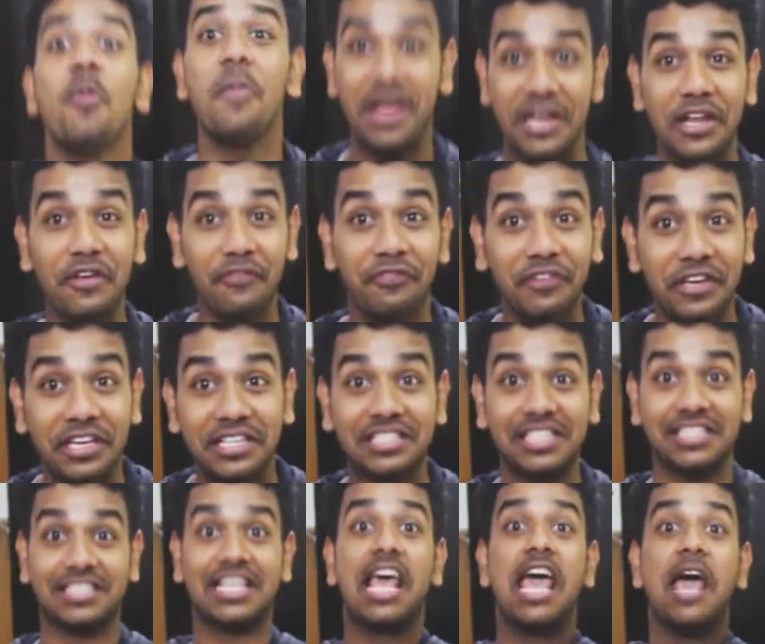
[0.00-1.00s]
many
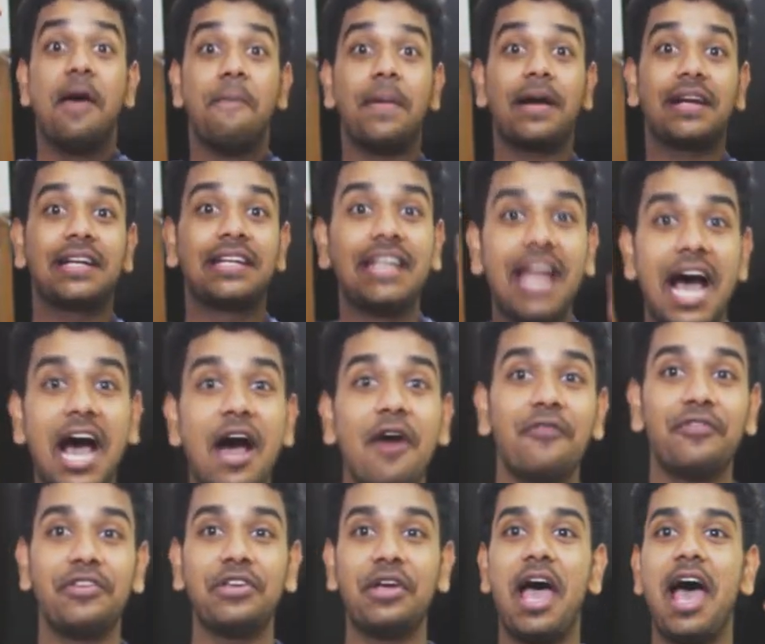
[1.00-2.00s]
features, but now
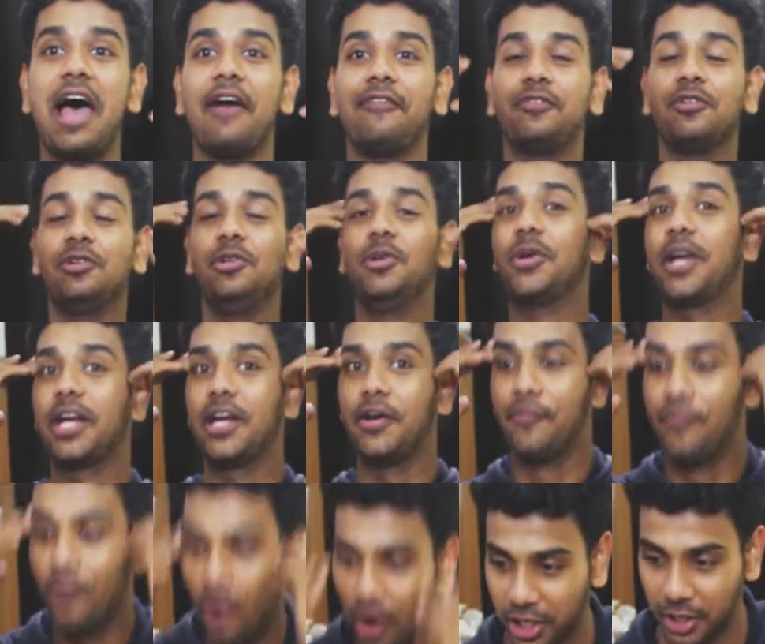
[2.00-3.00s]
we have to look at a
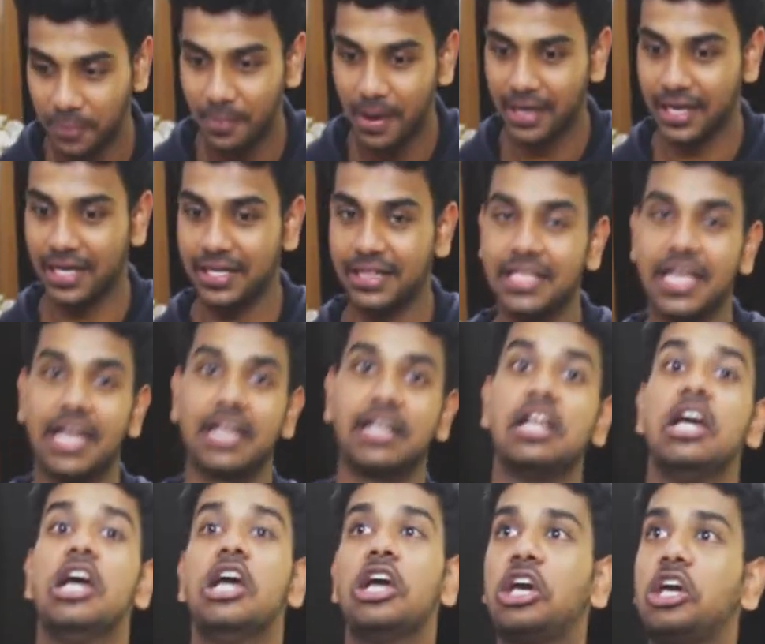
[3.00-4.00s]
watermark at the
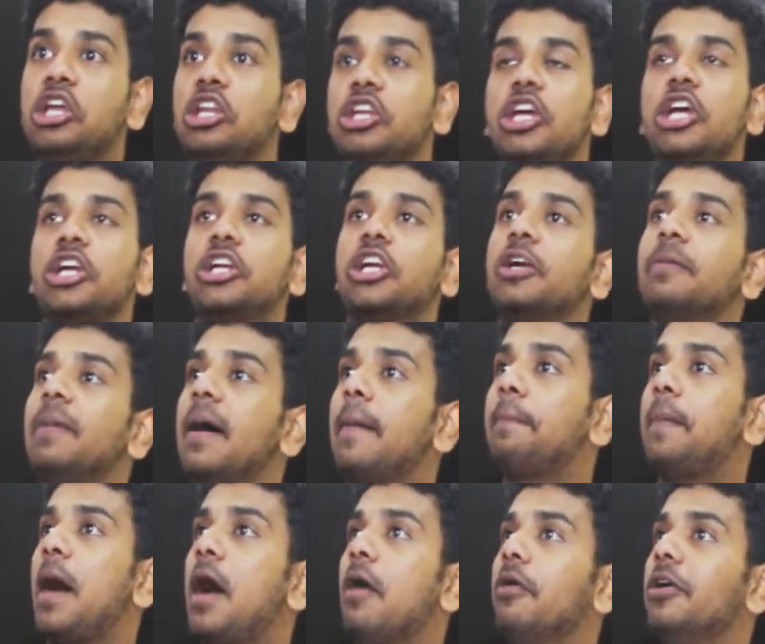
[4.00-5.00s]
end created by
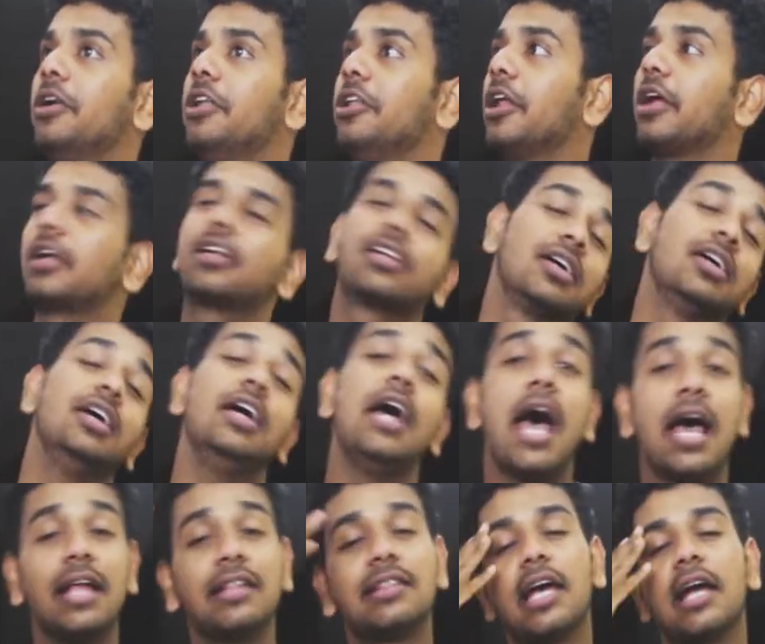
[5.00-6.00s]
PowerDirector,
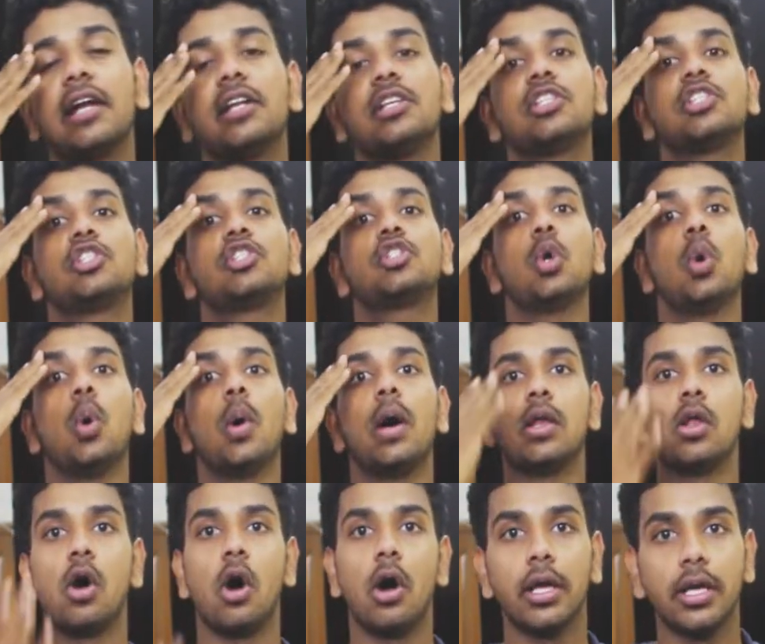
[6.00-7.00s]
and that is so
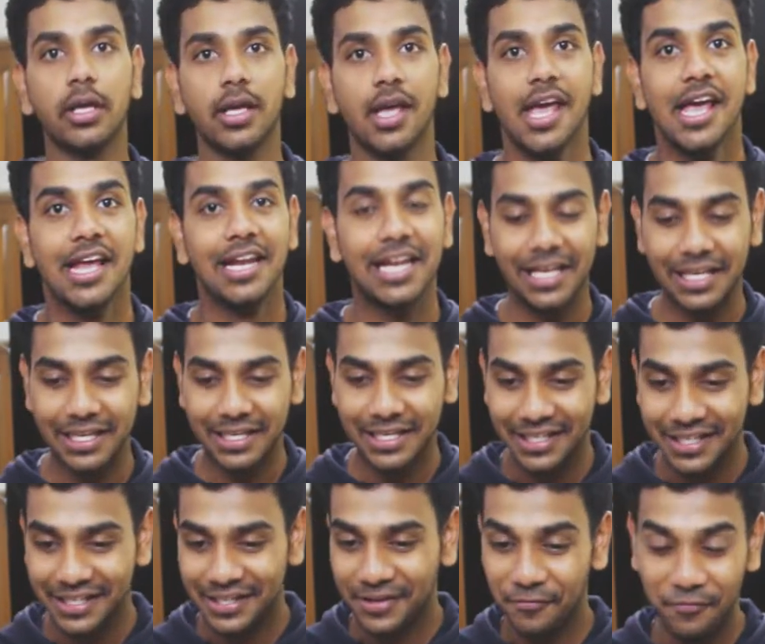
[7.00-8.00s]
annoying. Like,
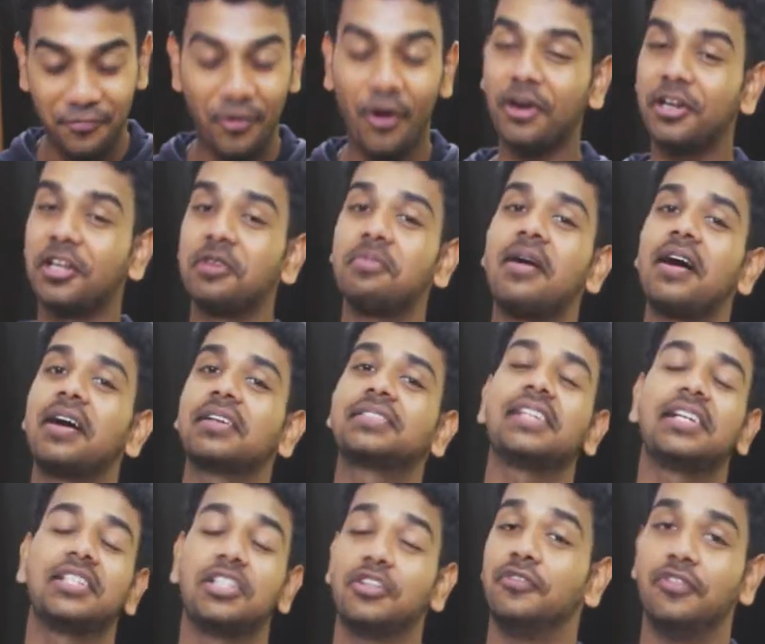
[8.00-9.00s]
watermarks
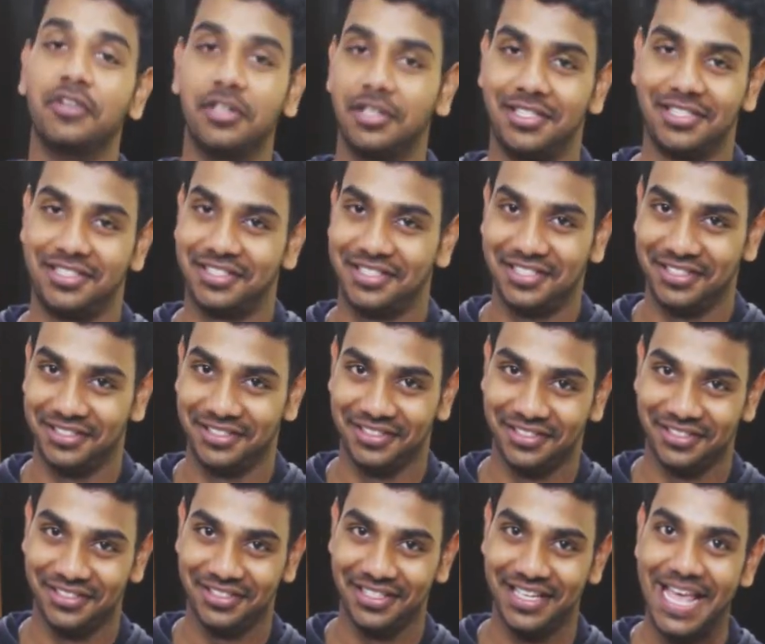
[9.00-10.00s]
are the worst.
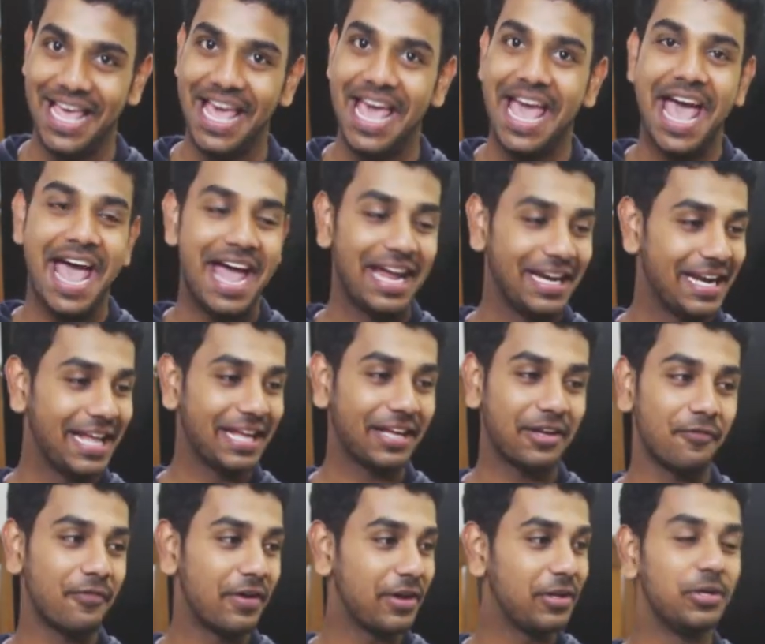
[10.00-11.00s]
And like
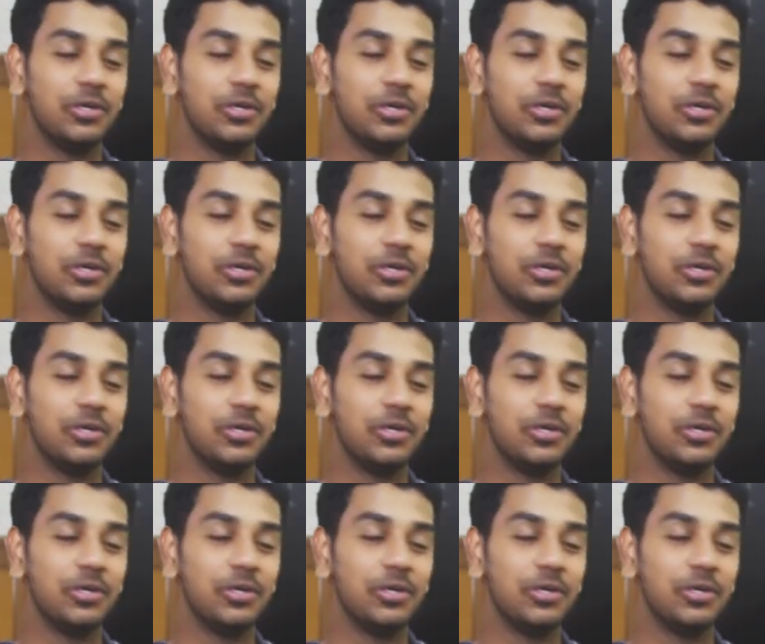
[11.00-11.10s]
when you